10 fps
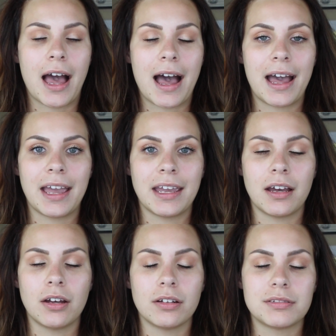
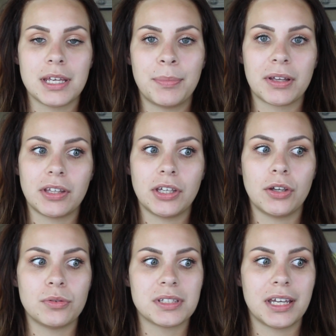I typically
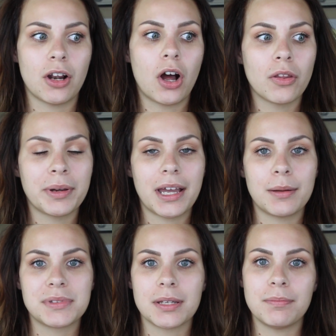use it all the way
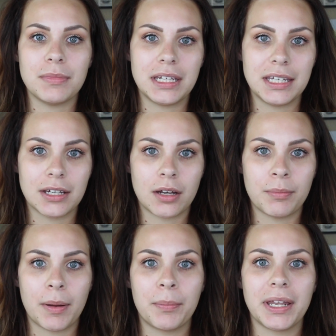up to
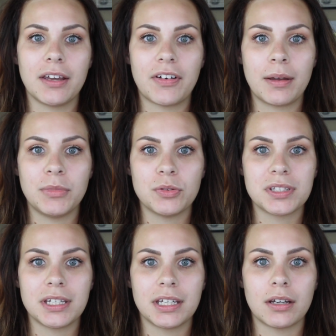medium, but if I'm
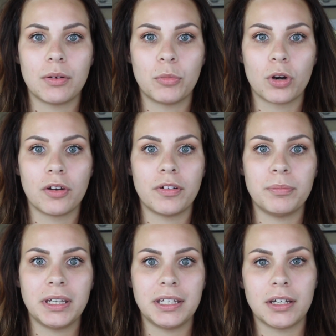using more of a
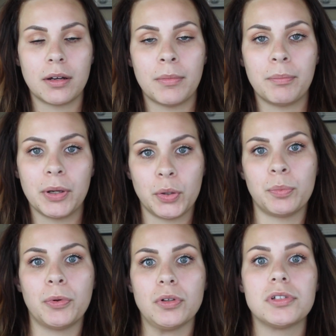medium
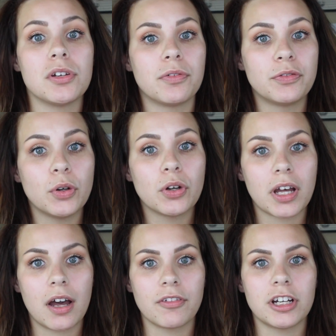buildable to full
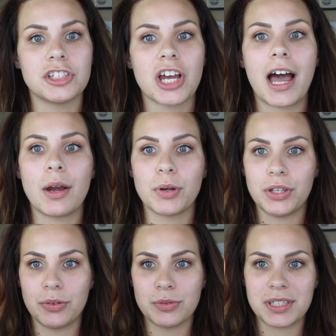coverage, I
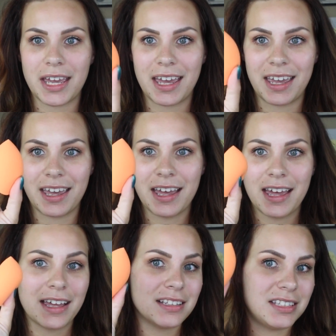will use
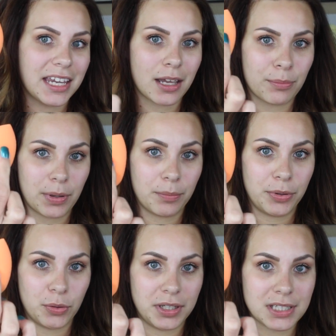a damp
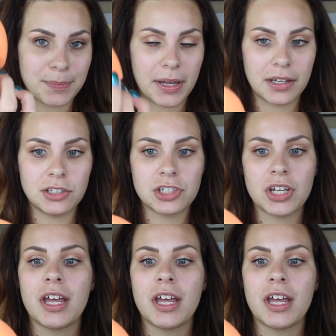beauty sponge.